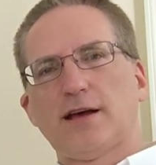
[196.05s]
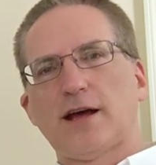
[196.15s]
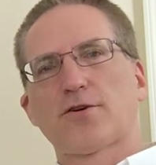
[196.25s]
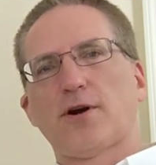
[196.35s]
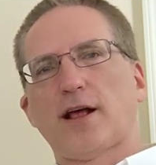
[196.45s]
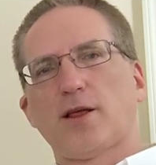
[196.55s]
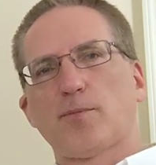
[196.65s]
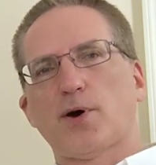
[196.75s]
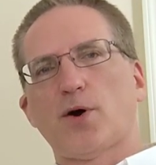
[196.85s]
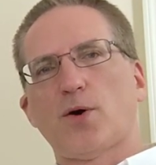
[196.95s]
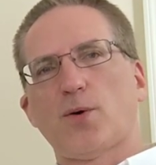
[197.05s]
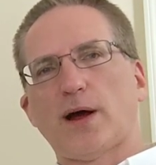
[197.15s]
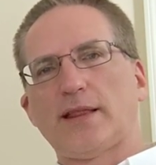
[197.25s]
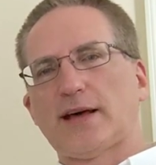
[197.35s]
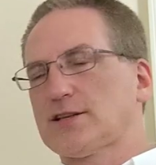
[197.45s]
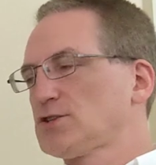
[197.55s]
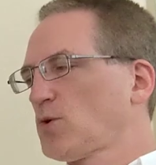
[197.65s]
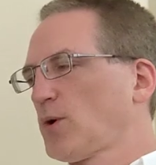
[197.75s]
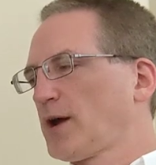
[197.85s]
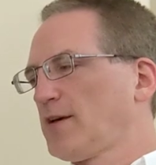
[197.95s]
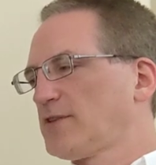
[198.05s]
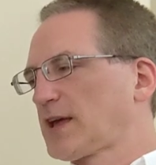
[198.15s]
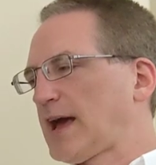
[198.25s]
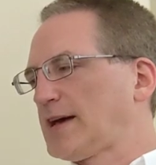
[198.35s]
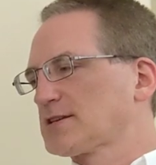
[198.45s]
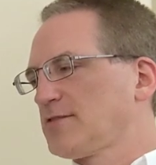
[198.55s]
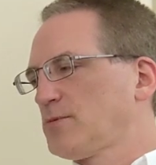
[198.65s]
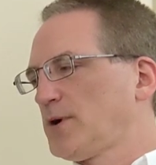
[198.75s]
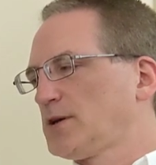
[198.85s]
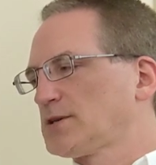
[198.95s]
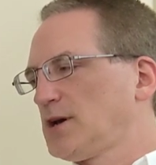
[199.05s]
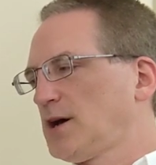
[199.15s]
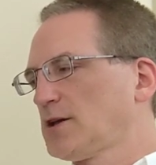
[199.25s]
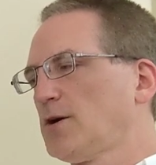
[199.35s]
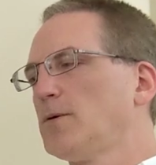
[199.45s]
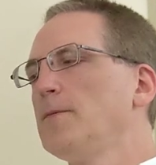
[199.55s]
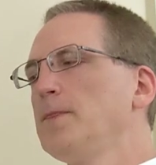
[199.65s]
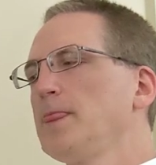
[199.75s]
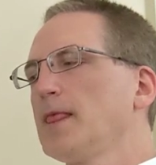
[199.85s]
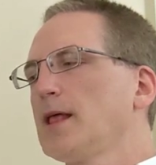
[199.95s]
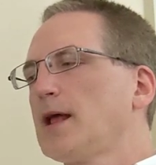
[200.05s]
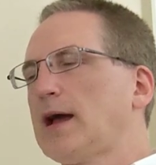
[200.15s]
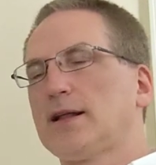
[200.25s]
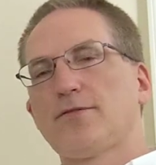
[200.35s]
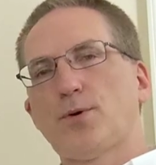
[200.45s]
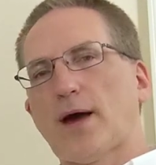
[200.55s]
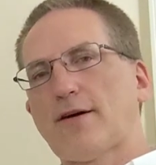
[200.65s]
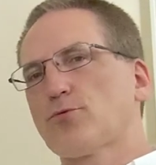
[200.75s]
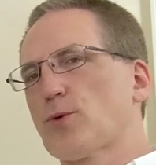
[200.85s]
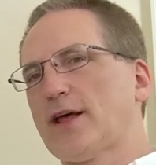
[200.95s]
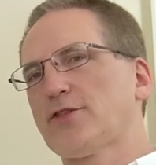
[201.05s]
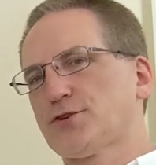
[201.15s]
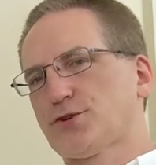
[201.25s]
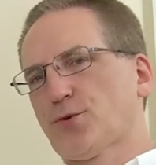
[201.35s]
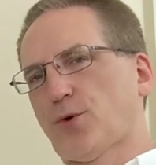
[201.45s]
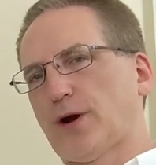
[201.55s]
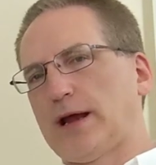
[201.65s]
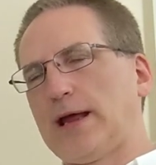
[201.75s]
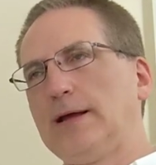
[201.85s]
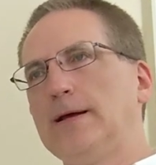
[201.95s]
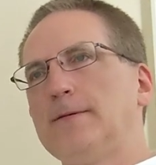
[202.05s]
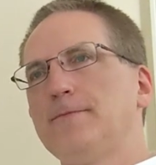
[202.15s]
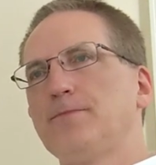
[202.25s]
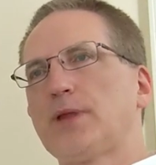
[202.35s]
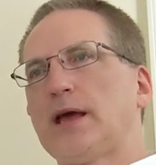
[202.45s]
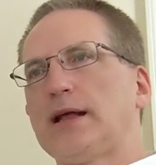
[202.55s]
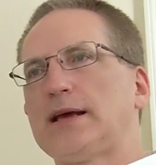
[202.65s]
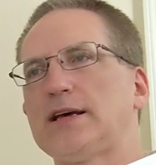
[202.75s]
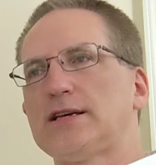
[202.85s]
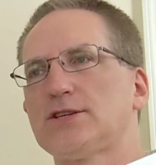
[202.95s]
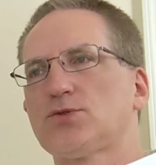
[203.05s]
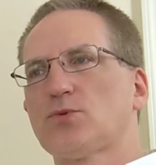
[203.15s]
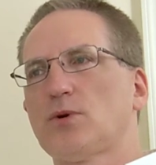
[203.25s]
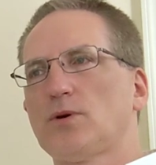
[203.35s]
Edgar Allan Poe and that story of the Cask of Amontillado and if you haven't read the story, it is